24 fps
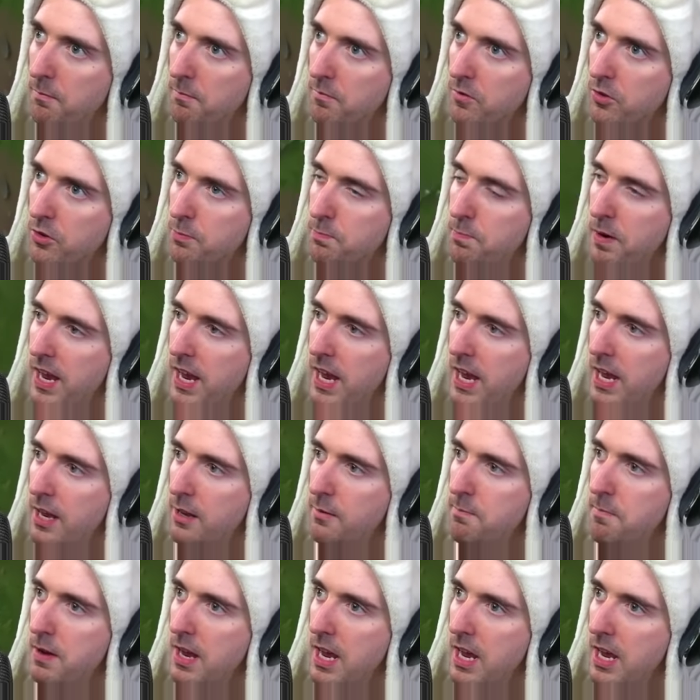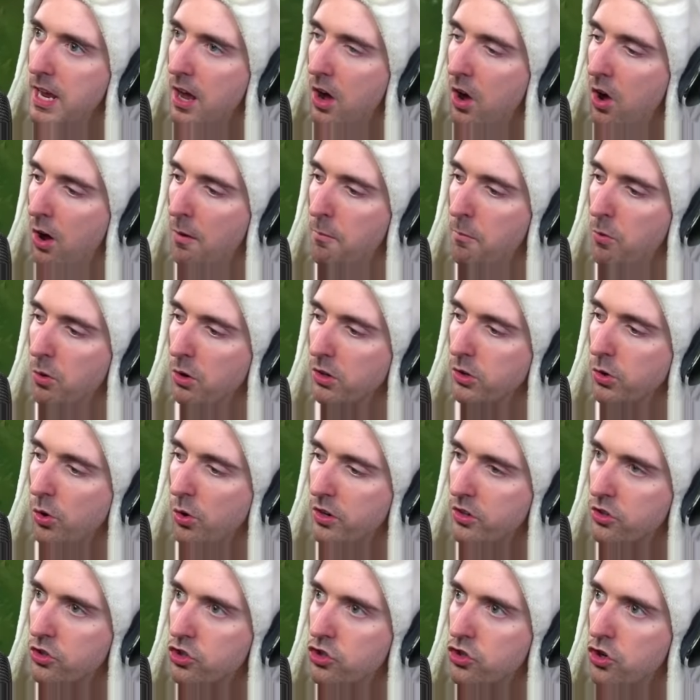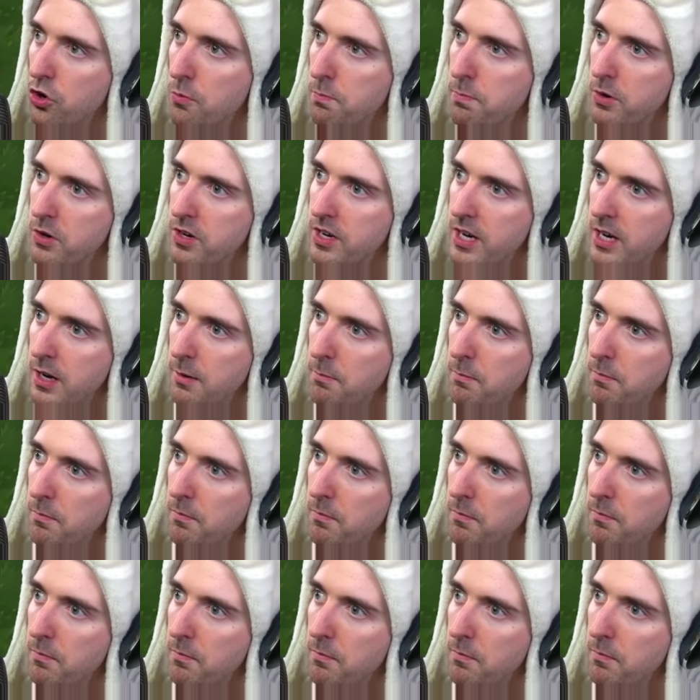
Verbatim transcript: Speed me up. We're going super deep.